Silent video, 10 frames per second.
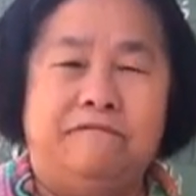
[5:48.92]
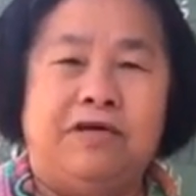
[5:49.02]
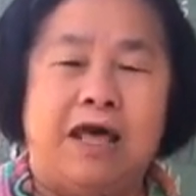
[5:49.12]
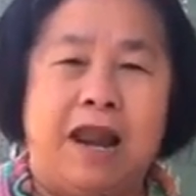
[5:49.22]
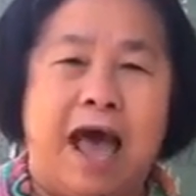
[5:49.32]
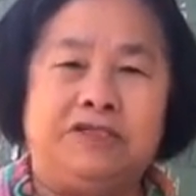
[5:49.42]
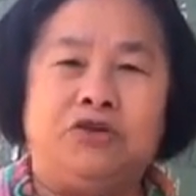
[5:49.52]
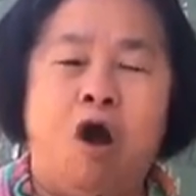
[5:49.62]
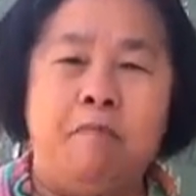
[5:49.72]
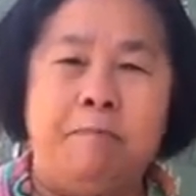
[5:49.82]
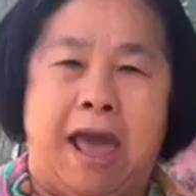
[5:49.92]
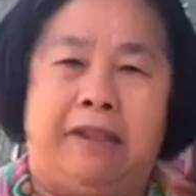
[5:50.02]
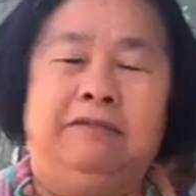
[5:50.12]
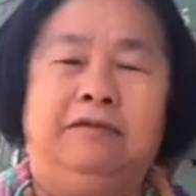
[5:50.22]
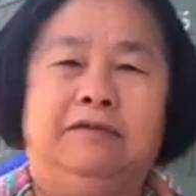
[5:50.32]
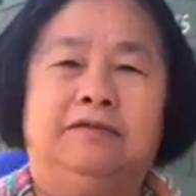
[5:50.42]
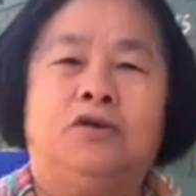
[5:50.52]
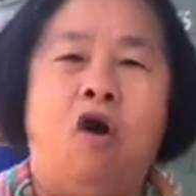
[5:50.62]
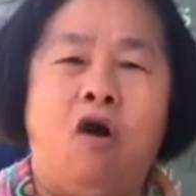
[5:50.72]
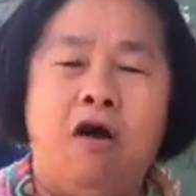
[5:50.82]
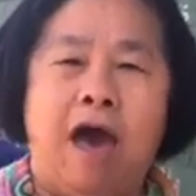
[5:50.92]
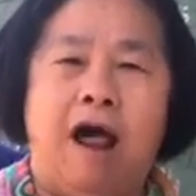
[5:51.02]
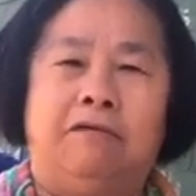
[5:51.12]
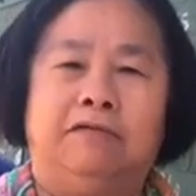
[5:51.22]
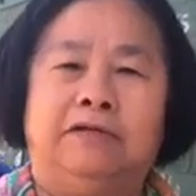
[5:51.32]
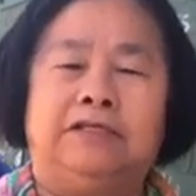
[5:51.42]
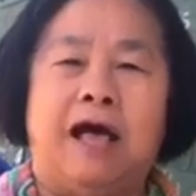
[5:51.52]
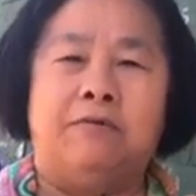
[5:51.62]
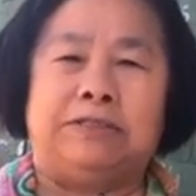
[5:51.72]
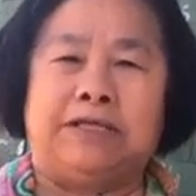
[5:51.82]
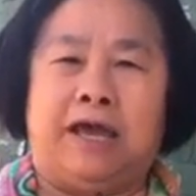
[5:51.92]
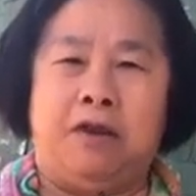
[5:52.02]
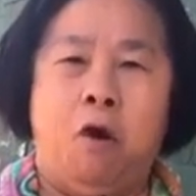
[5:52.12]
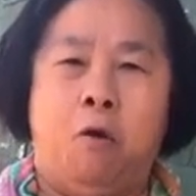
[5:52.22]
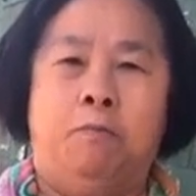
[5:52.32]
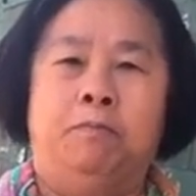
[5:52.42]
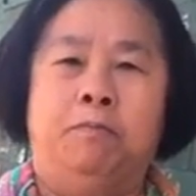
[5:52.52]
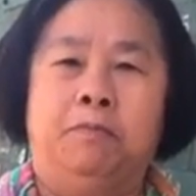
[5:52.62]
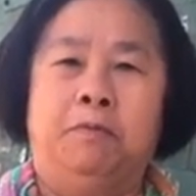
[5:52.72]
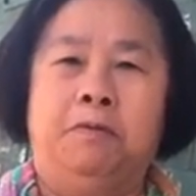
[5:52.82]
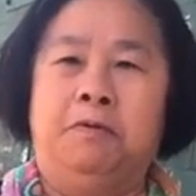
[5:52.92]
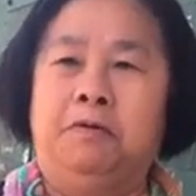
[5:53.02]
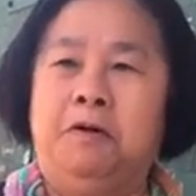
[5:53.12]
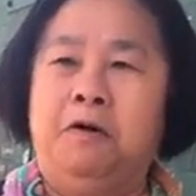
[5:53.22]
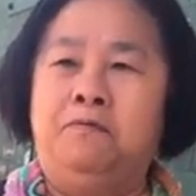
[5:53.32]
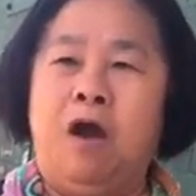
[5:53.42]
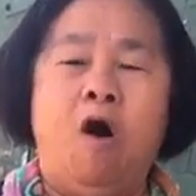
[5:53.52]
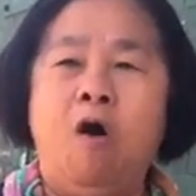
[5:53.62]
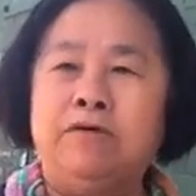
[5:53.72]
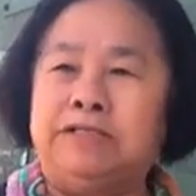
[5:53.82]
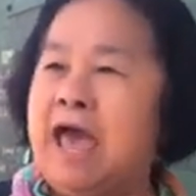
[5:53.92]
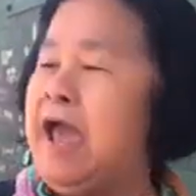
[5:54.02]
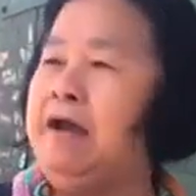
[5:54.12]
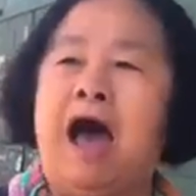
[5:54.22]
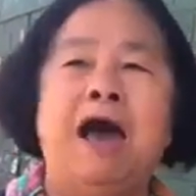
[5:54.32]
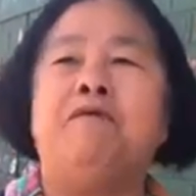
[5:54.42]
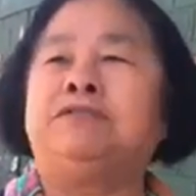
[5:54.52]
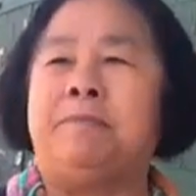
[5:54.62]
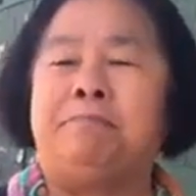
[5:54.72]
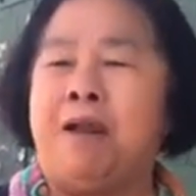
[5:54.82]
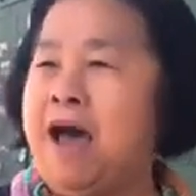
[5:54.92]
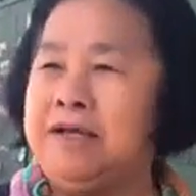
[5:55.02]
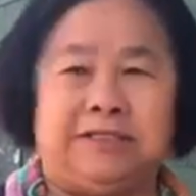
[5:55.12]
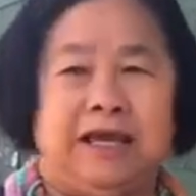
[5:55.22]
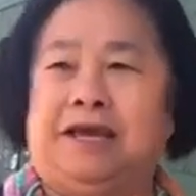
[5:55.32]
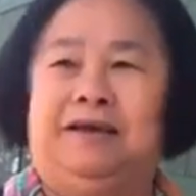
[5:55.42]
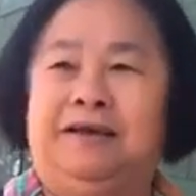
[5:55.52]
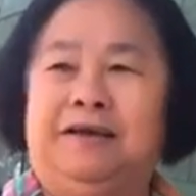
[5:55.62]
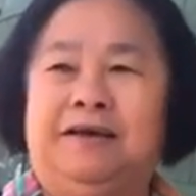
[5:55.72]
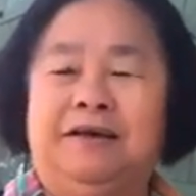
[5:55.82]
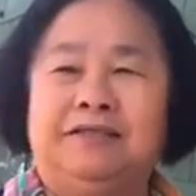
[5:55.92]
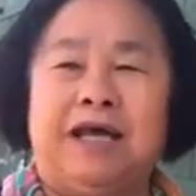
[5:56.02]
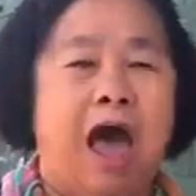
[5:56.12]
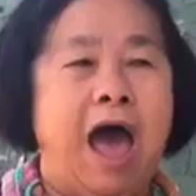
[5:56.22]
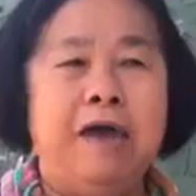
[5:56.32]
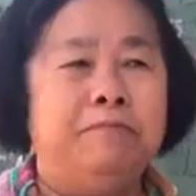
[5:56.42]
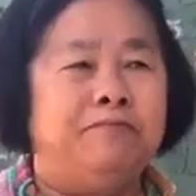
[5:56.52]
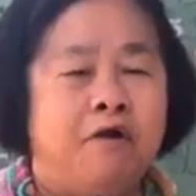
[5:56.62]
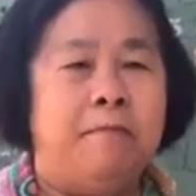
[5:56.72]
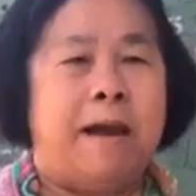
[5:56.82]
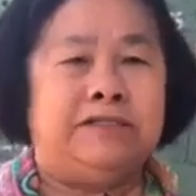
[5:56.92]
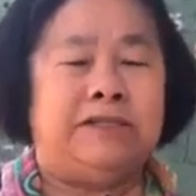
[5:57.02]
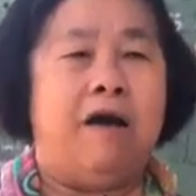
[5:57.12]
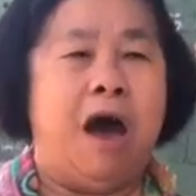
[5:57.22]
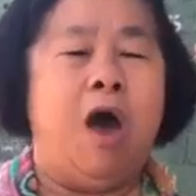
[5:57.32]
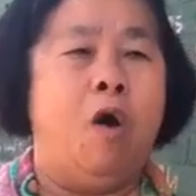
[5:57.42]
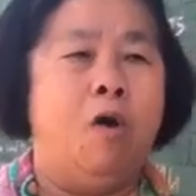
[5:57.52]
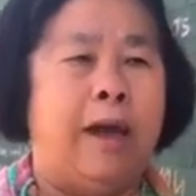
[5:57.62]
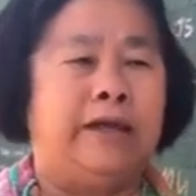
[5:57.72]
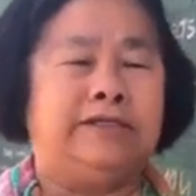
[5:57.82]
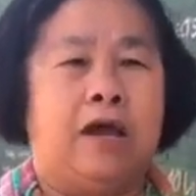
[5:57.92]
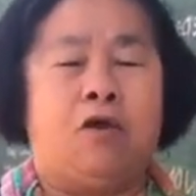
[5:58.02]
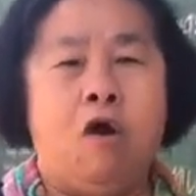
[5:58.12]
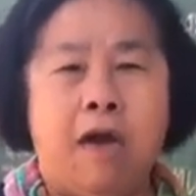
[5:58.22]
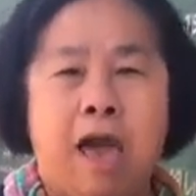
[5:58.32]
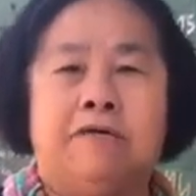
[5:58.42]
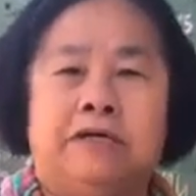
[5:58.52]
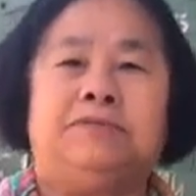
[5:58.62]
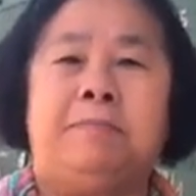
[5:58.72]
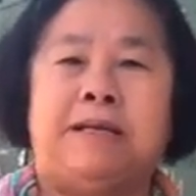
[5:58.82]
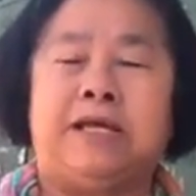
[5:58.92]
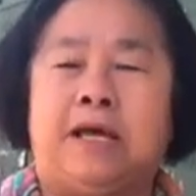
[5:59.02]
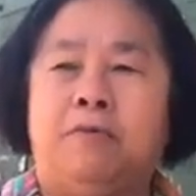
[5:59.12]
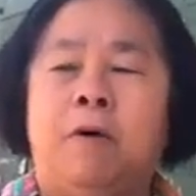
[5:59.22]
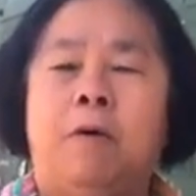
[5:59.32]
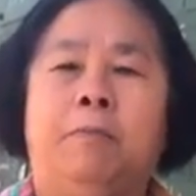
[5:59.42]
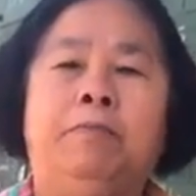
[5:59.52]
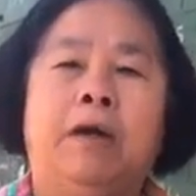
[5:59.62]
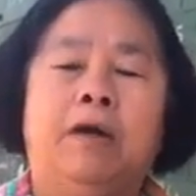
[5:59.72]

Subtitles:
With the last comment, Cohealth is our second home. We all saying, I was surprising. So for myself, I always say Cohealth is my second home.